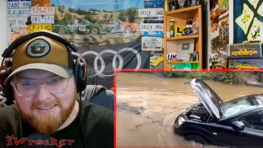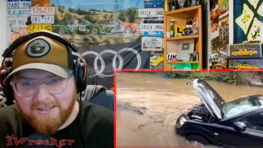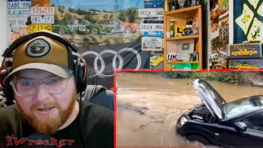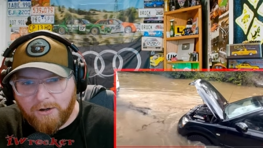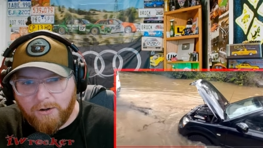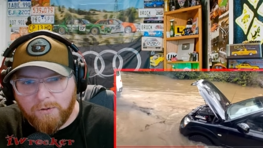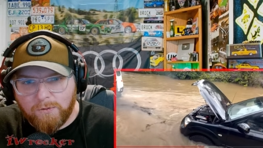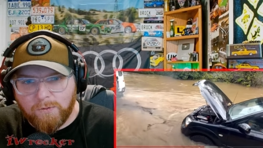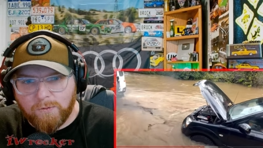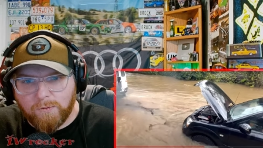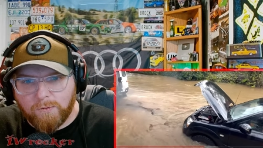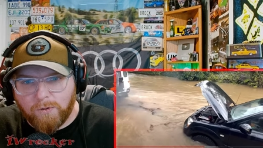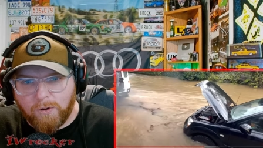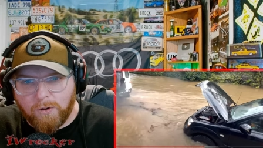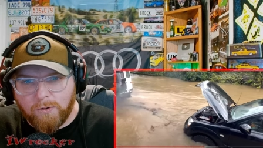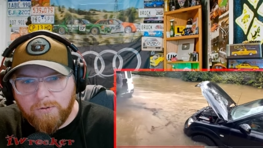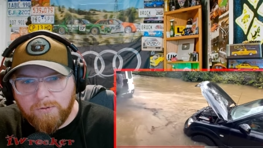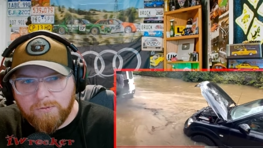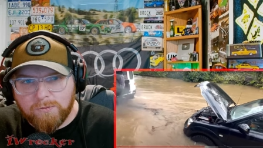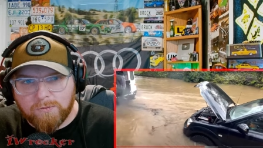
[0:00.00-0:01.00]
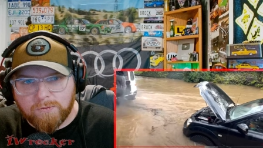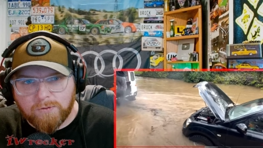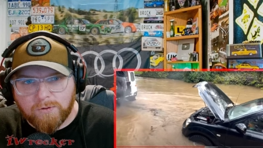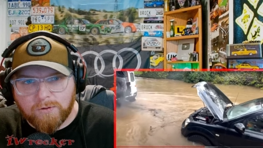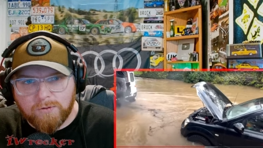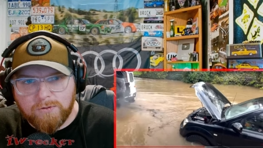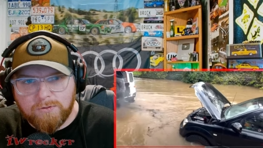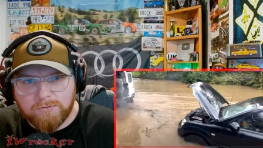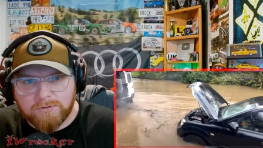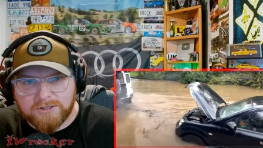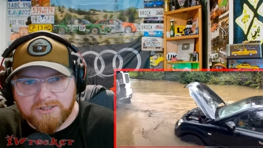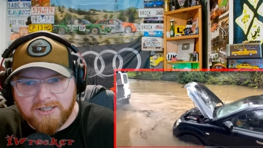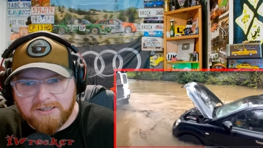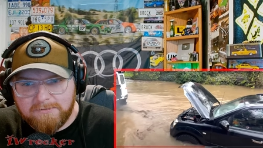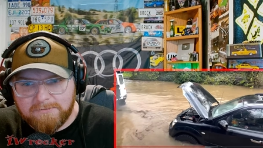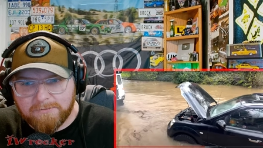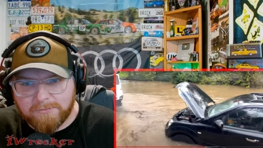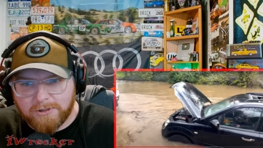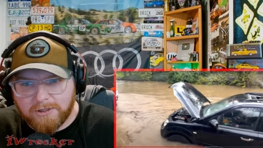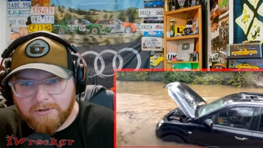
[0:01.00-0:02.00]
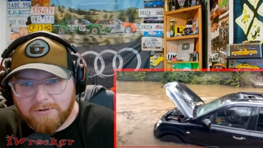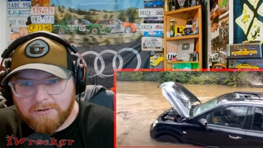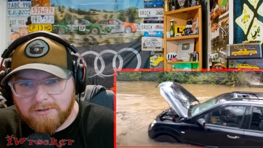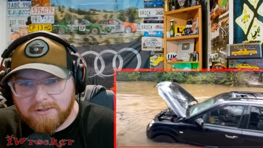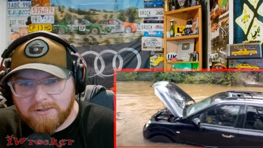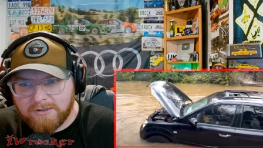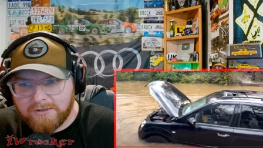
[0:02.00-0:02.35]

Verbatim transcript: Oh, oh, ooh, something broke.